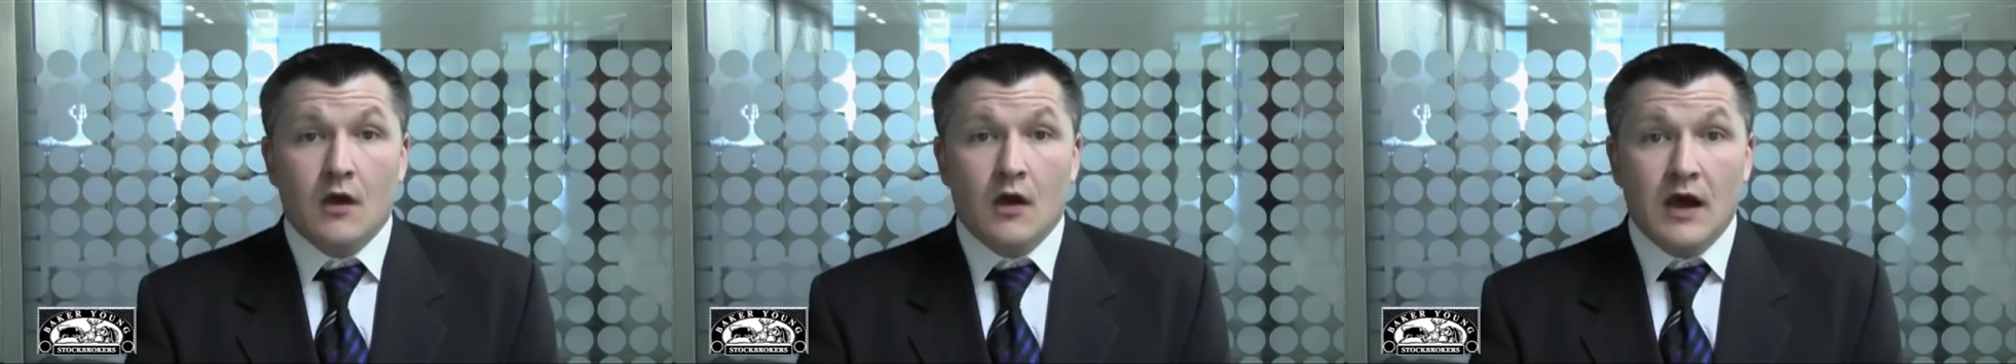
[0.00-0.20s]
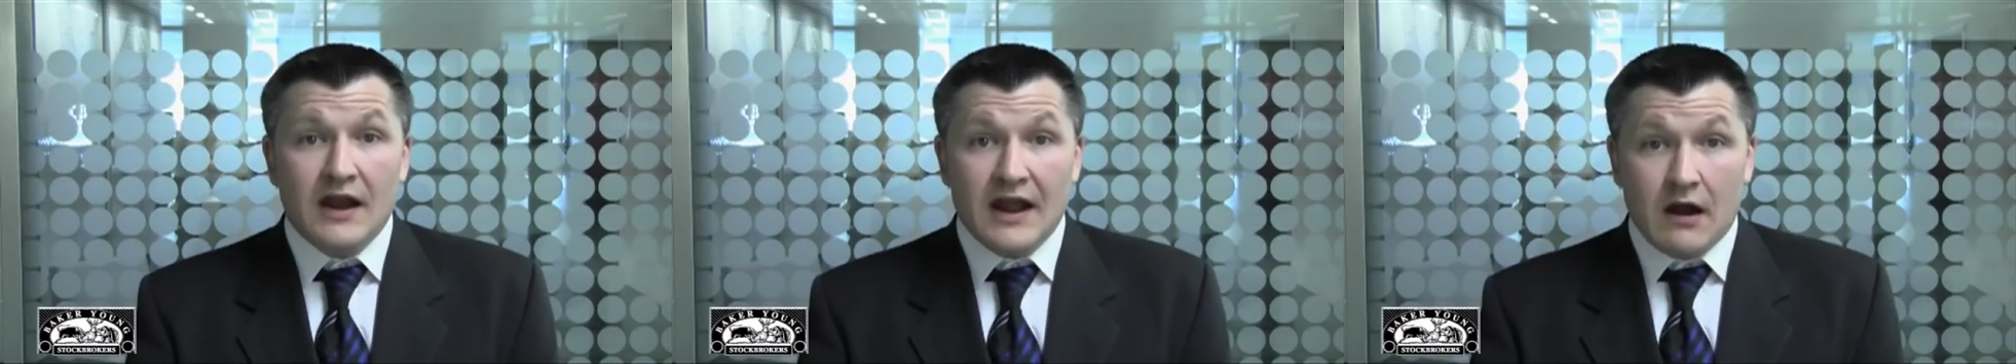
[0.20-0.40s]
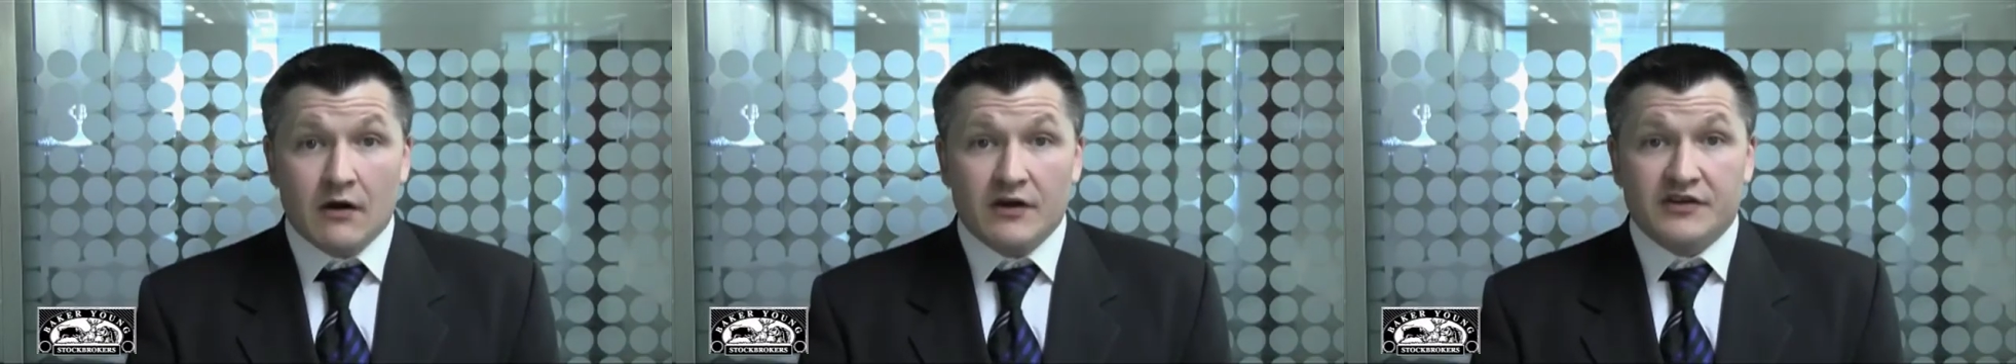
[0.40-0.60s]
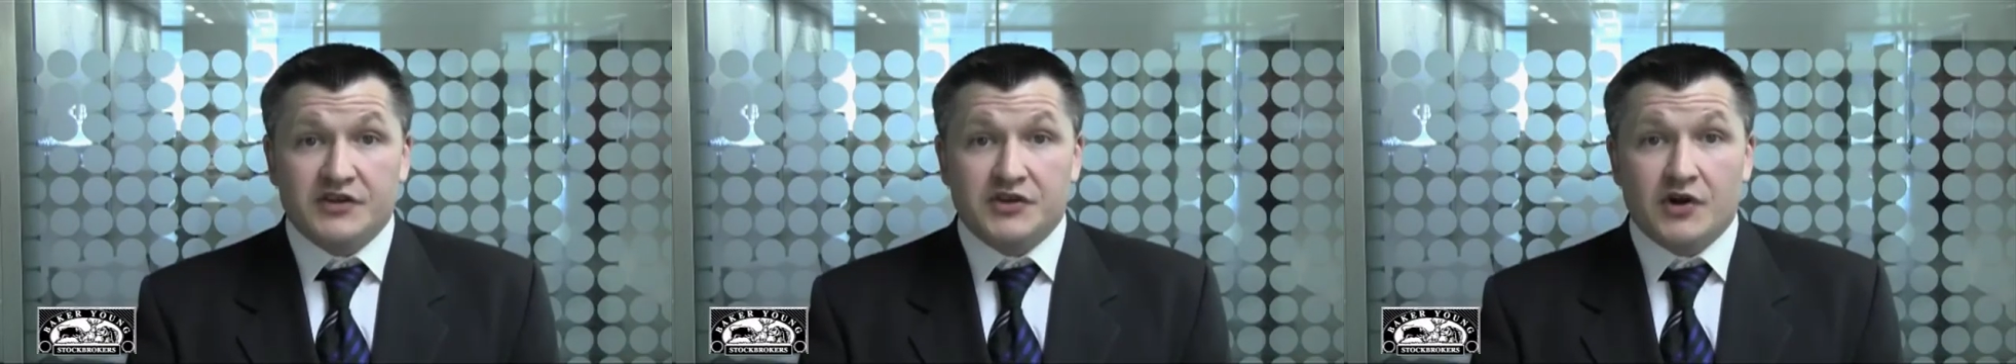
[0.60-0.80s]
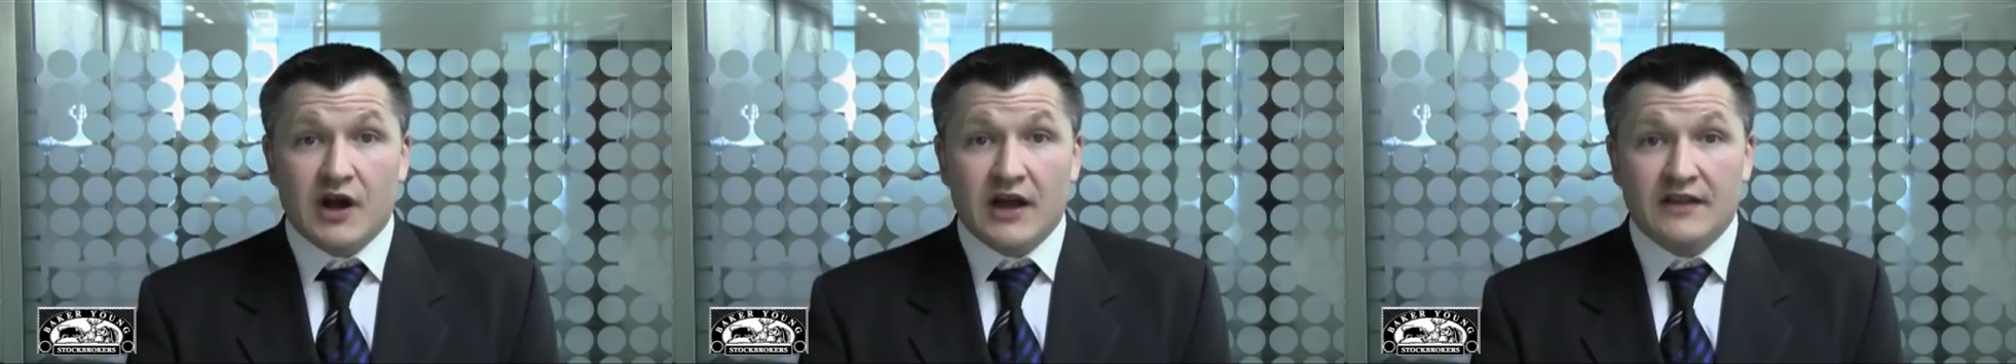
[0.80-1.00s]
An hour into
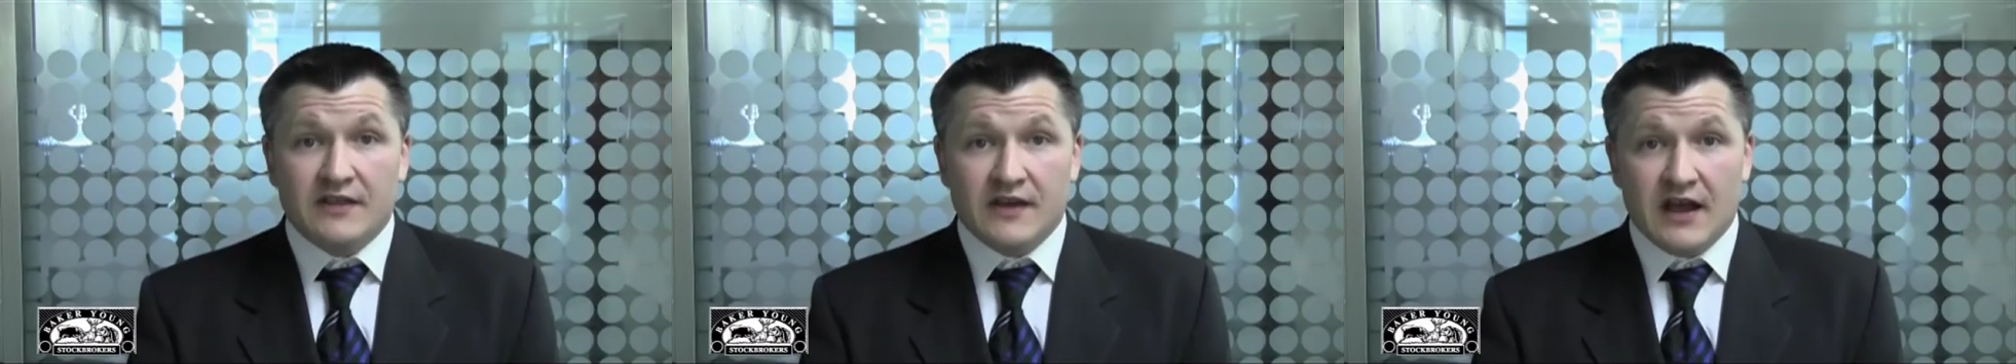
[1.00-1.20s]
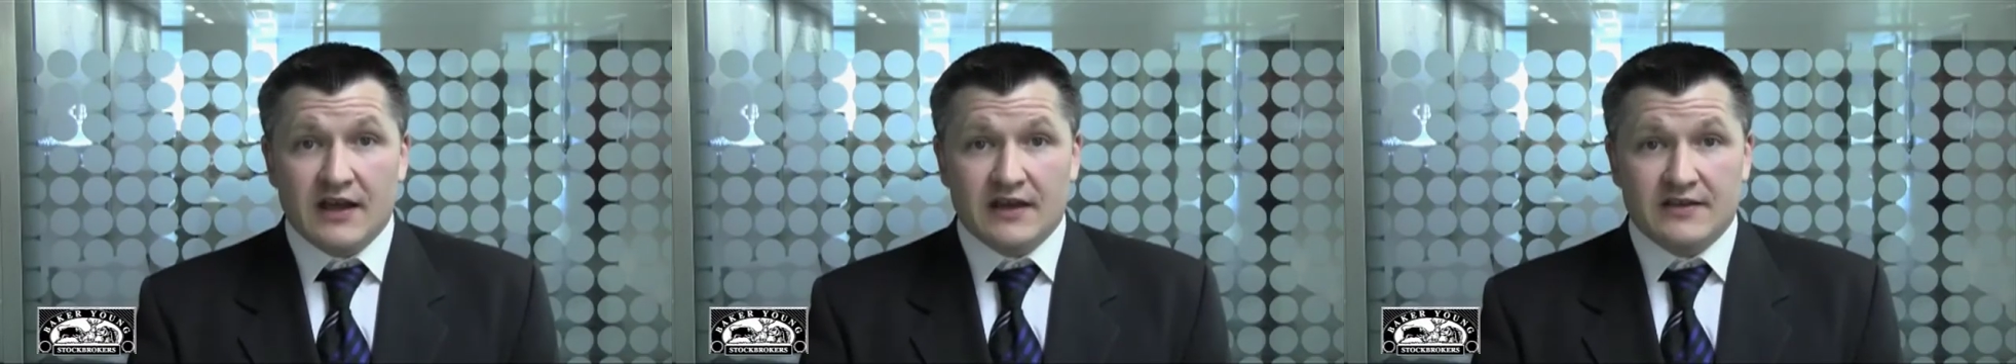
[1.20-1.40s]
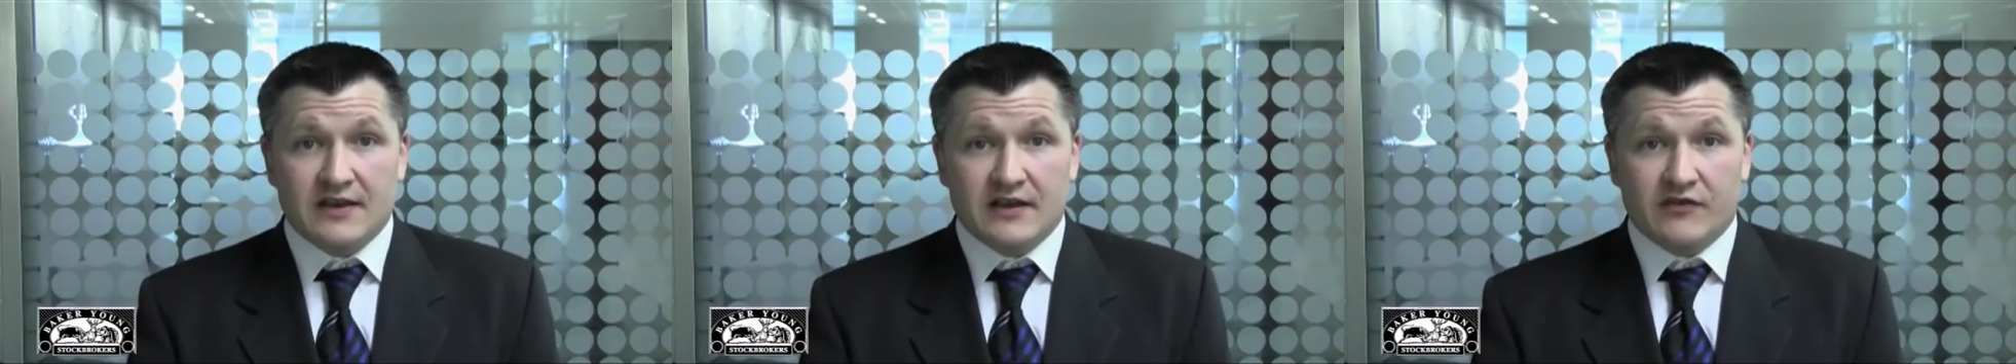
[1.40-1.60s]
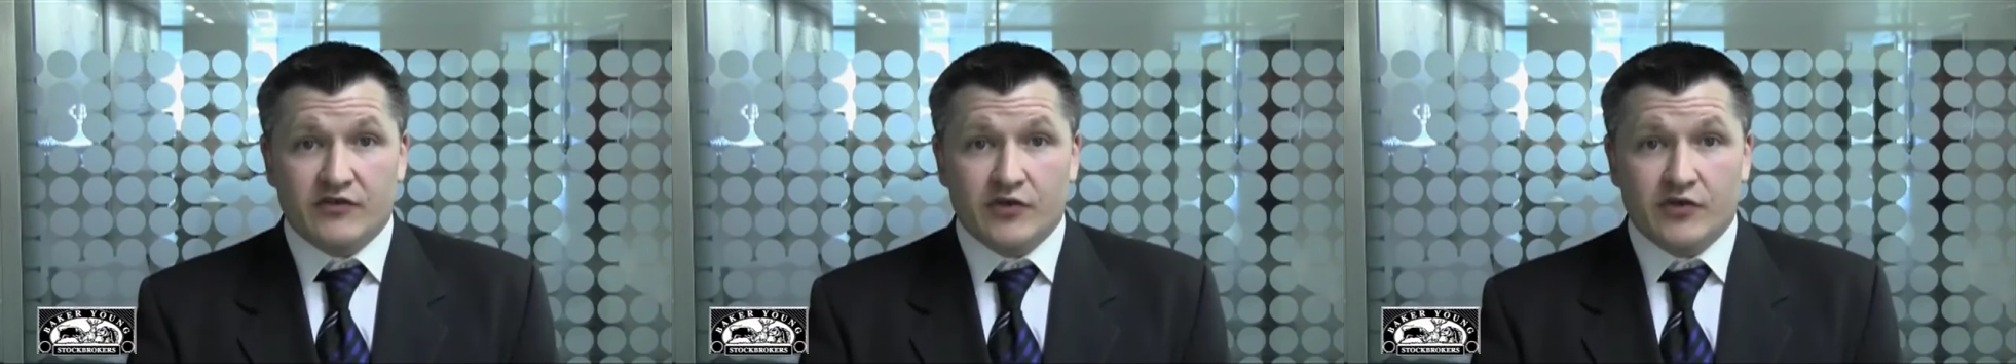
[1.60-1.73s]
trade, the ASX